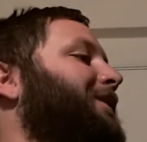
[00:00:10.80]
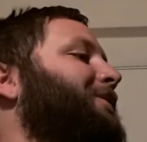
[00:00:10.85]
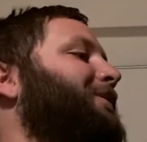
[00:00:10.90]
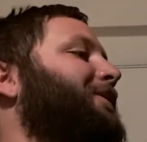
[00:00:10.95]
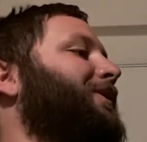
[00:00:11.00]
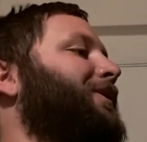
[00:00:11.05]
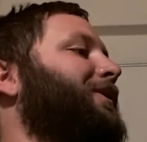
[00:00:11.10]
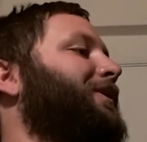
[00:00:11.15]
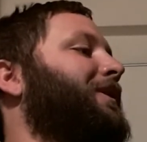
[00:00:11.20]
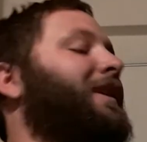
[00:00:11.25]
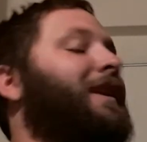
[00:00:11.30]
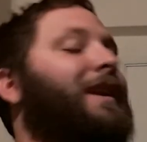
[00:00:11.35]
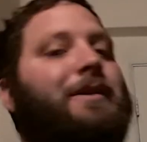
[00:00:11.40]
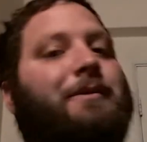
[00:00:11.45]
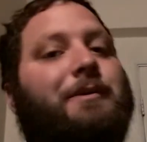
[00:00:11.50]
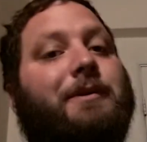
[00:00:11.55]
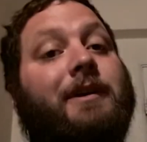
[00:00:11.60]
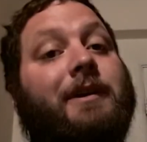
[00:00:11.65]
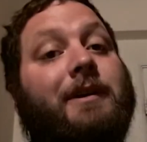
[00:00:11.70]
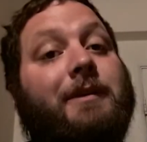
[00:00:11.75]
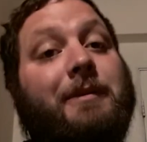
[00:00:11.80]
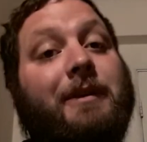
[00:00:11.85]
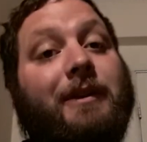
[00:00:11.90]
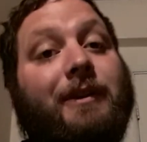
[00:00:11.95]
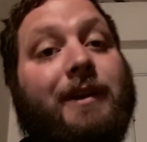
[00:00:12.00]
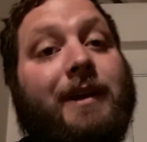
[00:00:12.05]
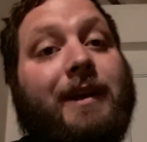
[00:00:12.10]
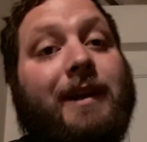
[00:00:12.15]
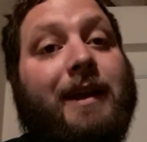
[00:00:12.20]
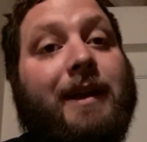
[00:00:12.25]
So today we are going to be
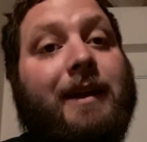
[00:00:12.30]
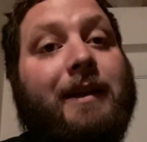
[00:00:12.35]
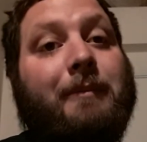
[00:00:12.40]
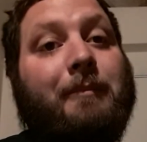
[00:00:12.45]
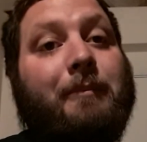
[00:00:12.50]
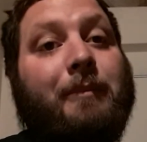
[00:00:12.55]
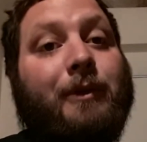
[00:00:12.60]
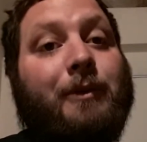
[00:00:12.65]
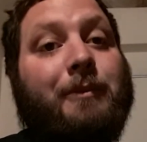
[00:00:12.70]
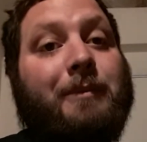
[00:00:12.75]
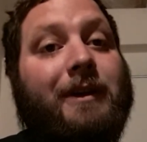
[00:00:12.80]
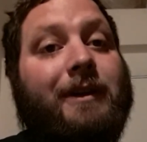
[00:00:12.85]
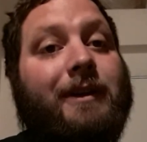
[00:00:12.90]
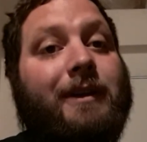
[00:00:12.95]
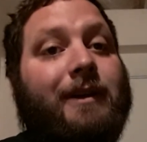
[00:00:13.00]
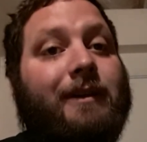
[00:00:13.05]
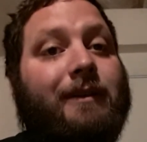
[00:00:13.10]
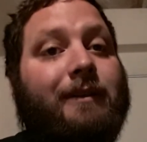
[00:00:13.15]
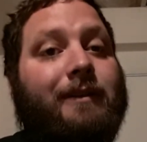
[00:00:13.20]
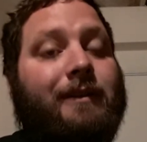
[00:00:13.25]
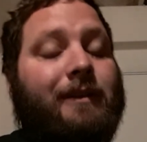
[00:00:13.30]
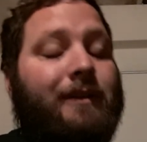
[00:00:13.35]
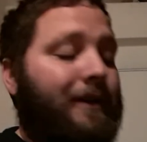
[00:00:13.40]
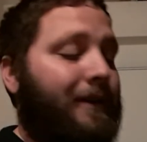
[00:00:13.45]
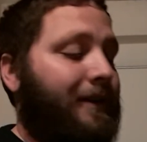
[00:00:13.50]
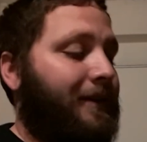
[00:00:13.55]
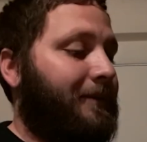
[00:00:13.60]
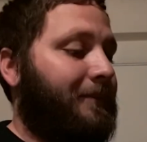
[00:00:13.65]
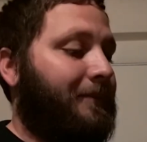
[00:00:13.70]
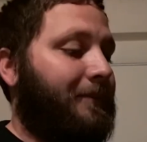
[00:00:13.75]
looking at Blueberry Custard
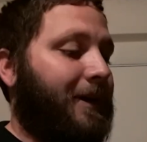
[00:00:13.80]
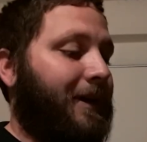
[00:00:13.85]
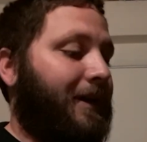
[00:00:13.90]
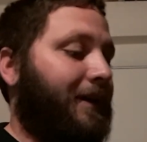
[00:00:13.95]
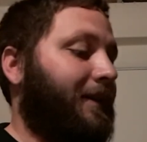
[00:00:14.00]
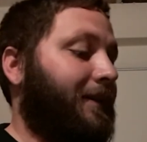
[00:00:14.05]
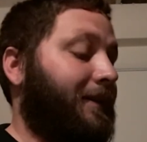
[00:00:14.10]
by